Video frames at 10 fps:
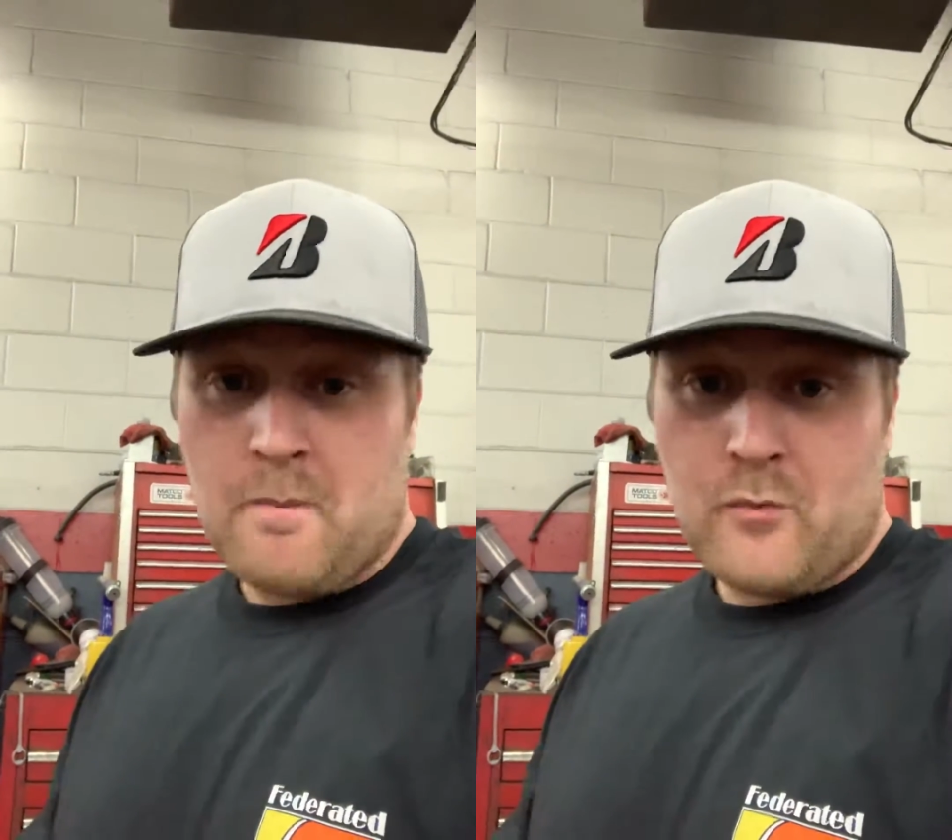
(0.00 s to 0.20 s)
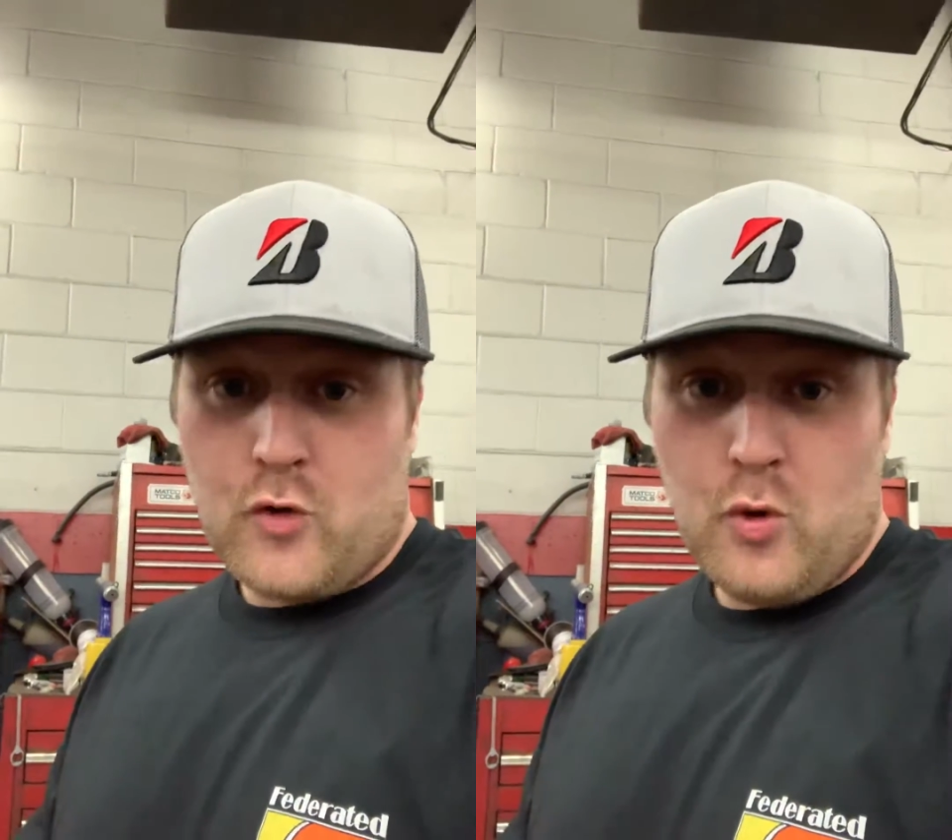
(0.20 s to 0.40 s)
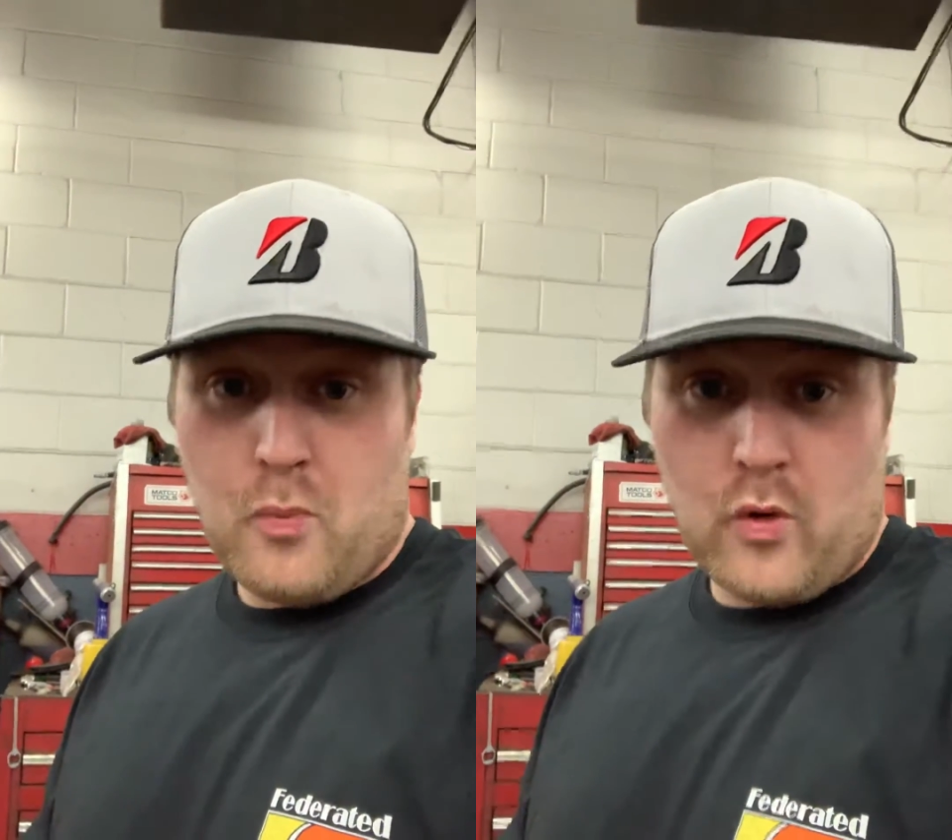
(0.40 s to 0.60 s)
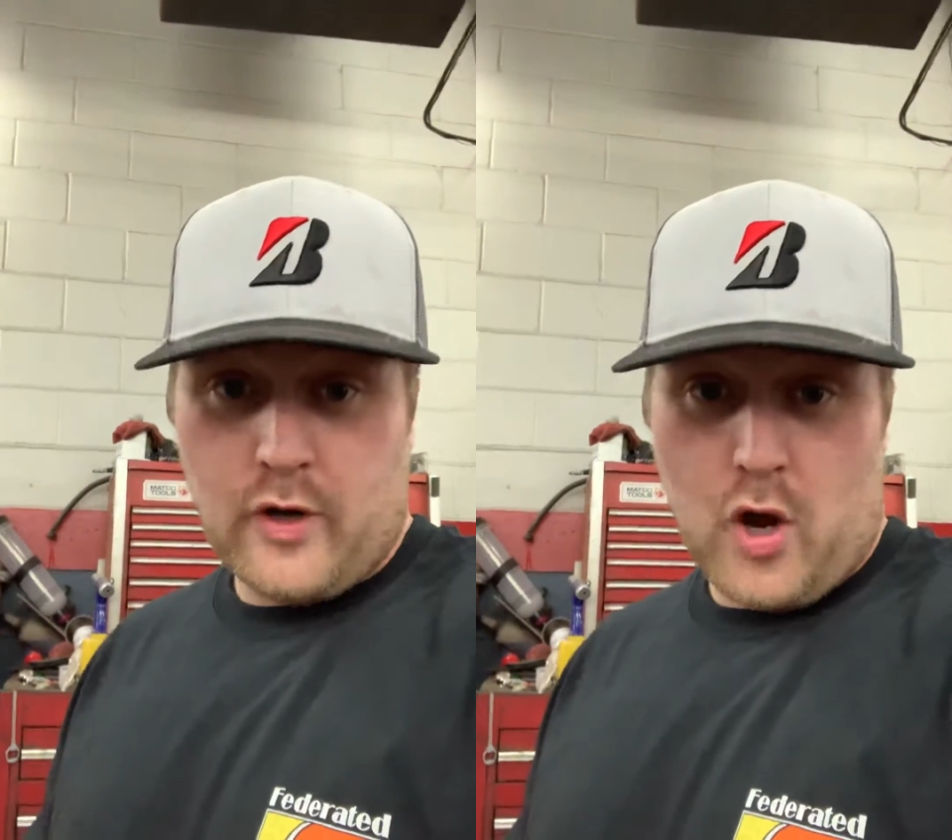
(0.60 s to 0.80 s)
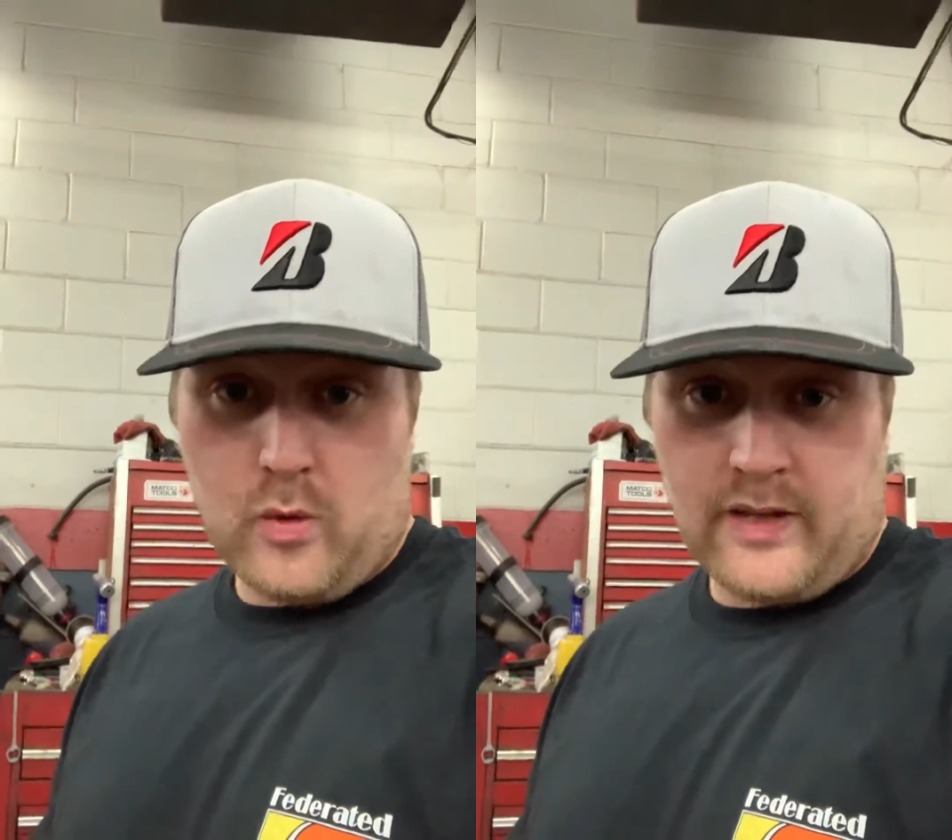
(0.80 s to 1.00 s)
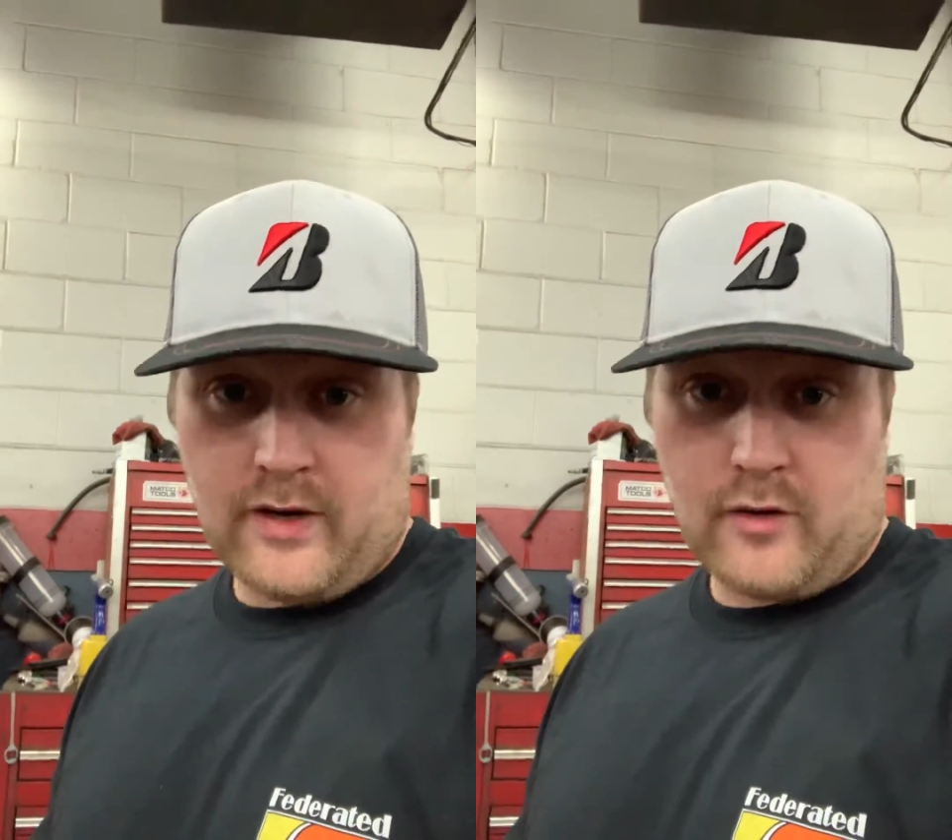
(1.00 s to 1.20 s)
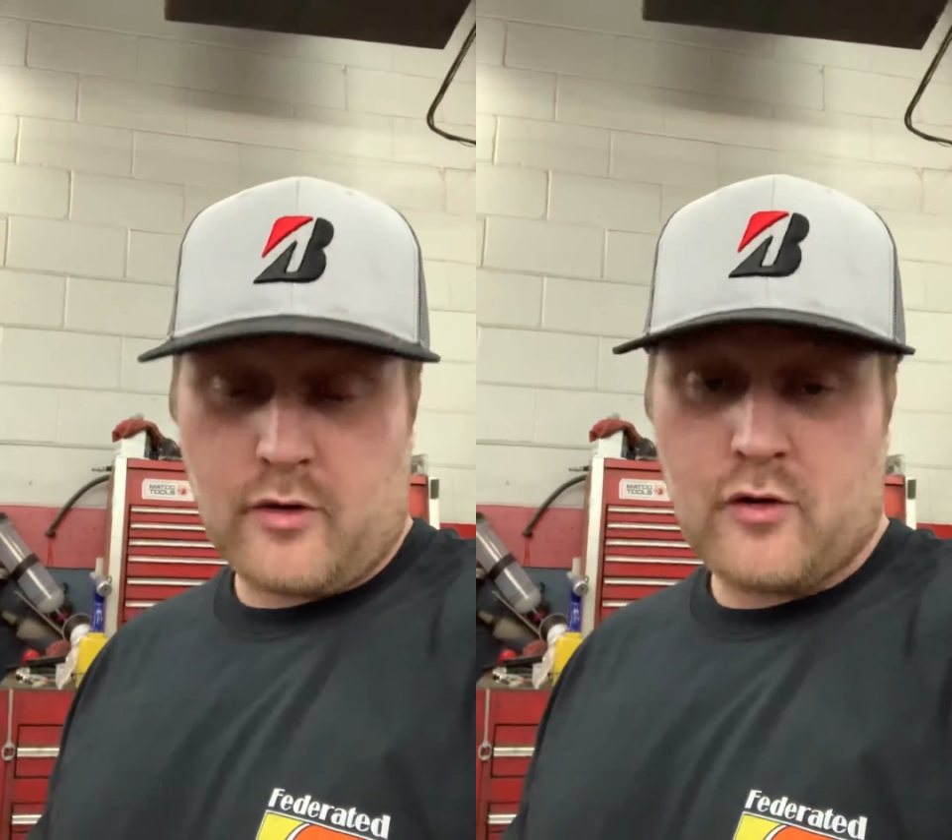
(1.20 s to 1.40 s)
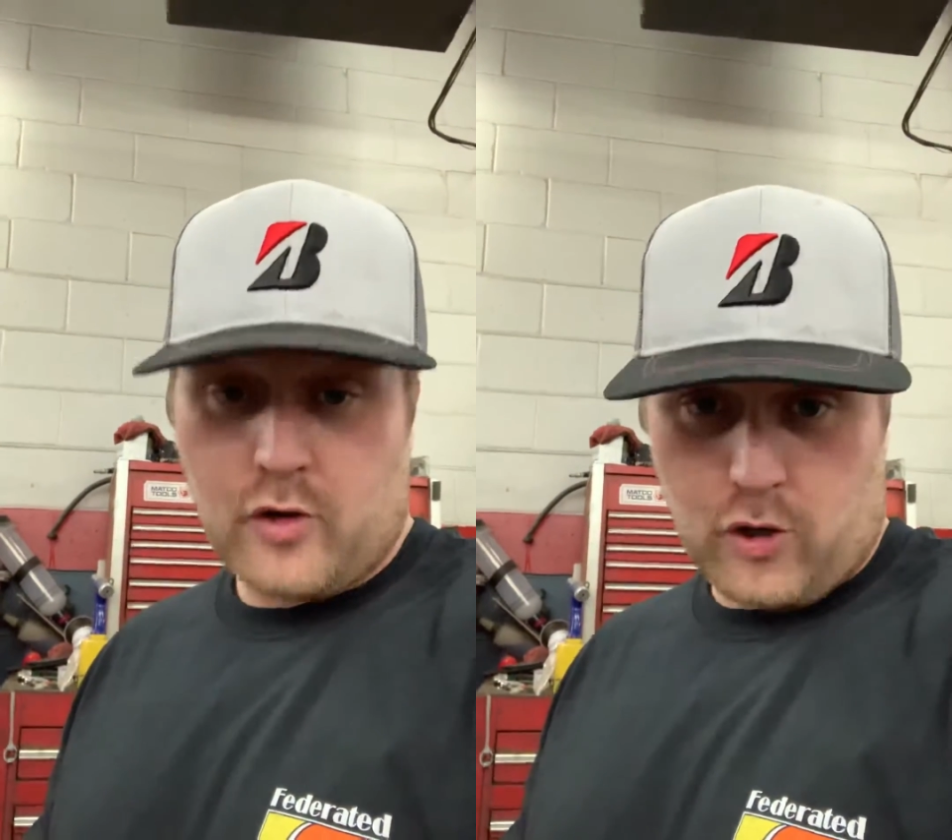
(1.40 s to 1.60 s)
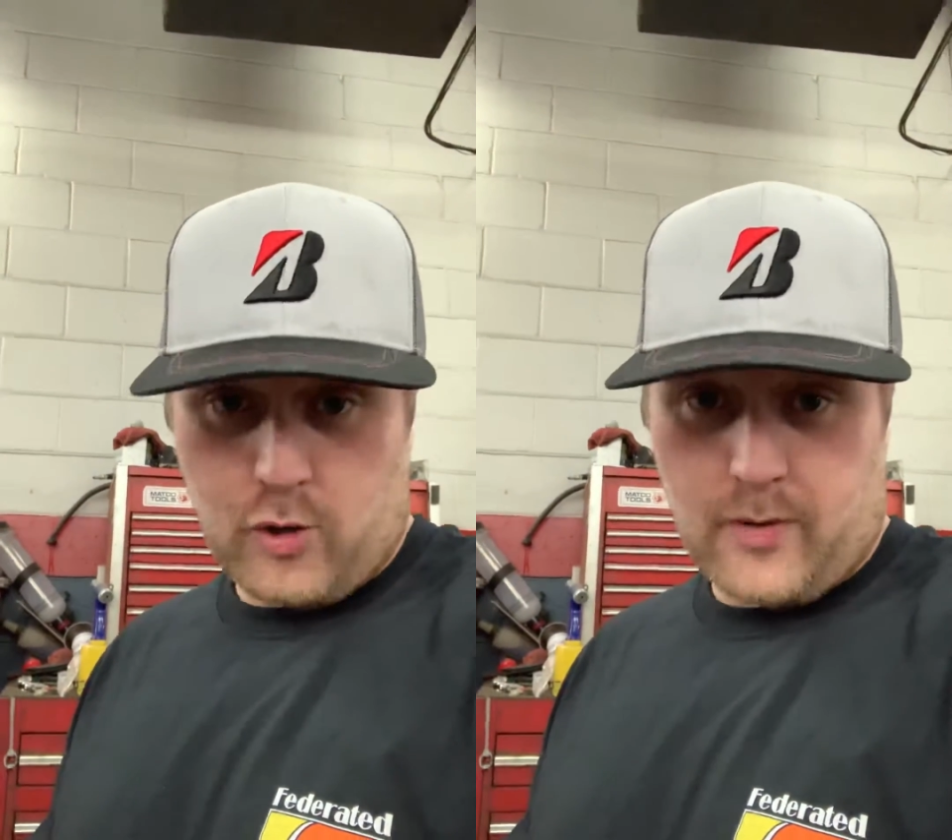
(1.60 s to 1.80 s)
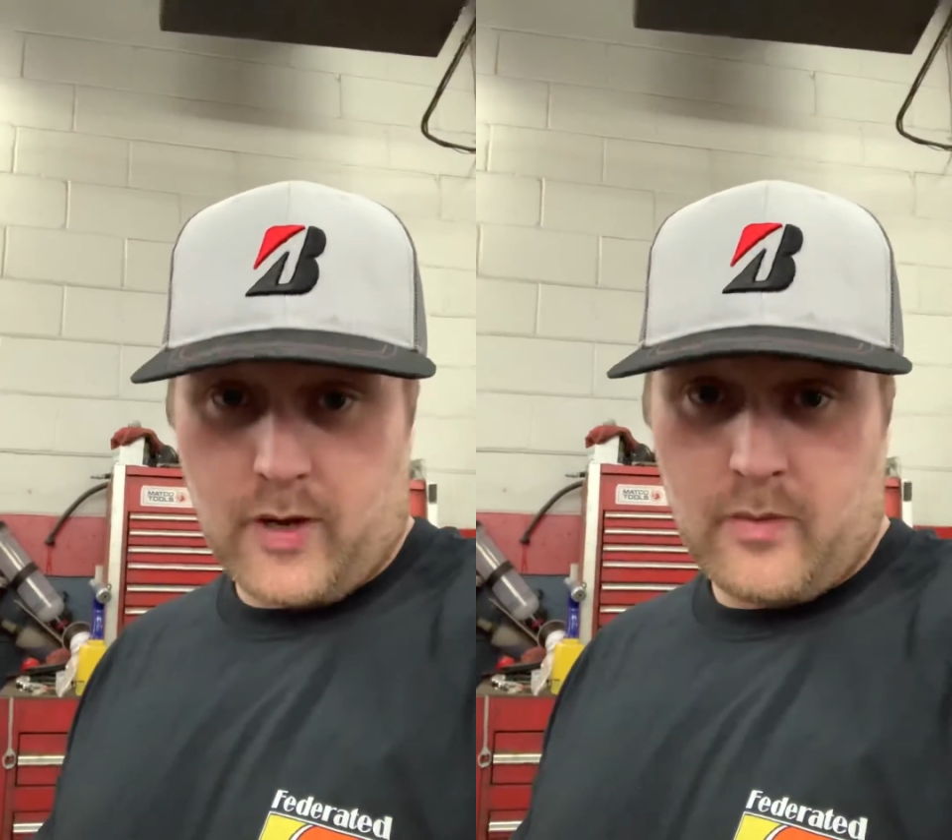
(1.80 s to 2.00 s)
2.0 liter
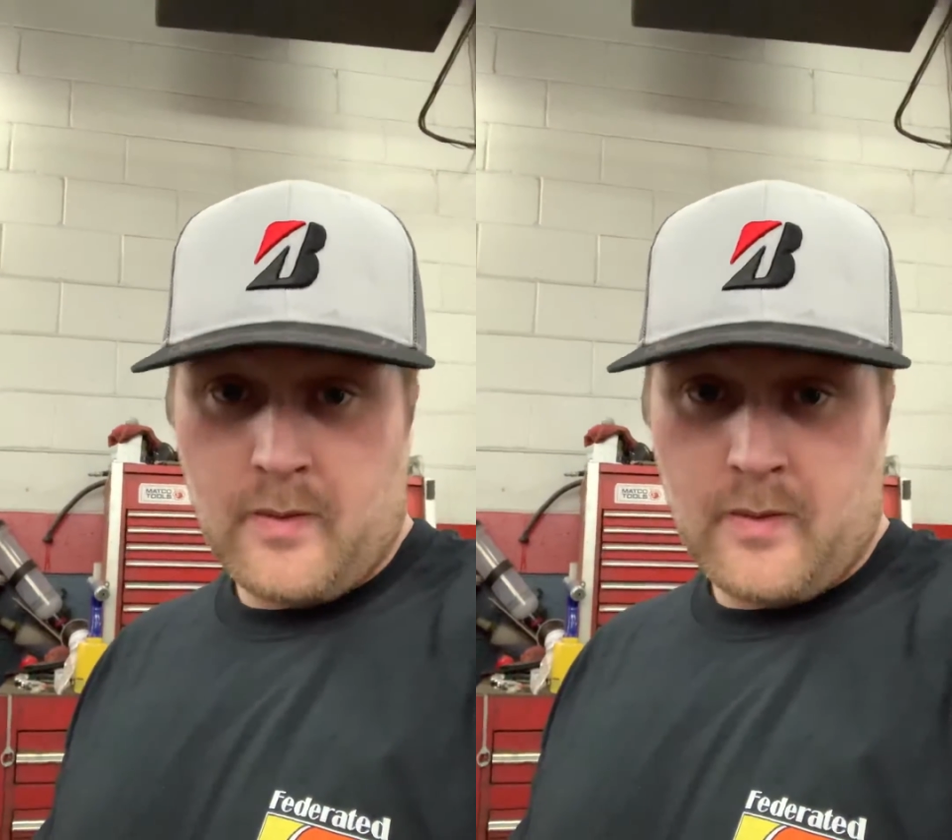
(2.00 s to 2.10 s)
turbo